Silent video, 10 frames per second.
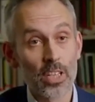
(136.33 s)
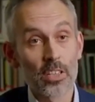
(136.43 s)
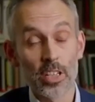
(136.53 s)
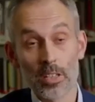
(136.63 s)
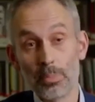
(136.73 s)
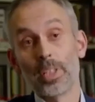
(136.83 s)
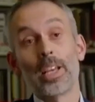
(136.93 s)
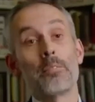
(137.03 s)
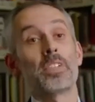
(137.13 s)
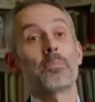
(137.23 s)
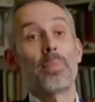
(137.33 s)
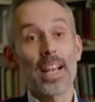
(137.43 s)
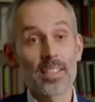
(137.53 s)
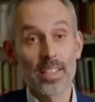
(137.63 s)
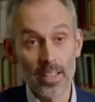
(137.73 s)
So to put that in
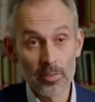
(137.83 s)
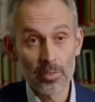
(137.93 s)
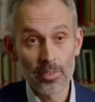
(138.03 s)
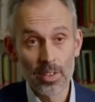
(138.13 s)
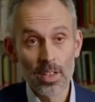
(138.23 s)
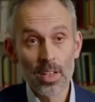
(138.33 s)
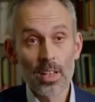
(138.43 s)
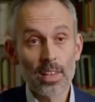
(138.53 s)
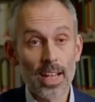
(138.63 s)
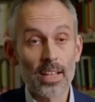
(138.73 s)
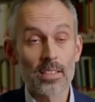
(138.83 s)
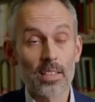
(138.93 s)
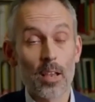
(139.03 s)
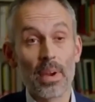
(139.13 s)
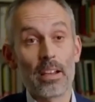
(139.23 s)
perspective, that's
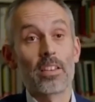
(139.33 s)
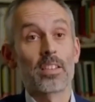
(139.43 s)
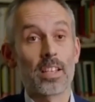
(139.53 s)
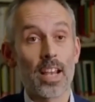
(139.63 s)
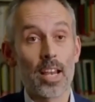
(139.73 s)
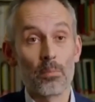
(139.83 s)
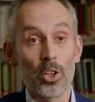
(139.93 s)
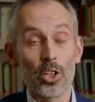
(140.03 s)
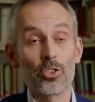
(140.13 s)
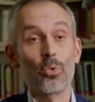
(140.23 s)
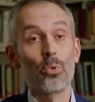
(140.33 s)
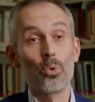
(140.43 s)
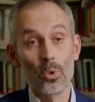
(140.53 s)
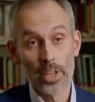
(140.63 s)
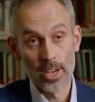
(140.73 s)
about the same as
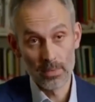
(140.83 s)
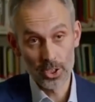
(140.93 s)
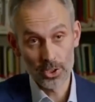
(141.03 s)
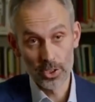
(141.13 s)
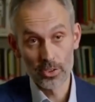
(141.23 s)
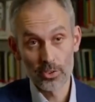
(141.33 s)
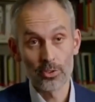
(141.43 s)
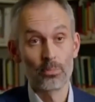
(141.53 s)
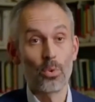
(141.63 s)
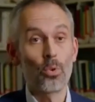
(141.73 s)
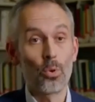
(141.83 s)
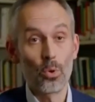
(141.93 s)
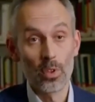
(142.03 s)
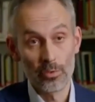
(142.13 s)
all the emissions from all the